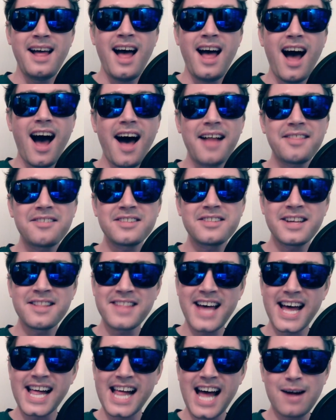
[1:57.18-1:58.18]
Other than
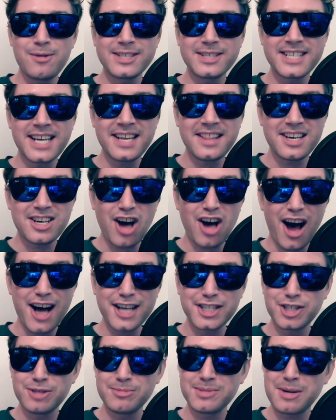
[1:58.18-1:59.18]
that, I would say the
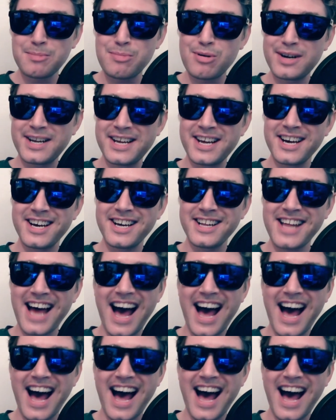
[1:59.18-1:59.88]
costumes are pretty good.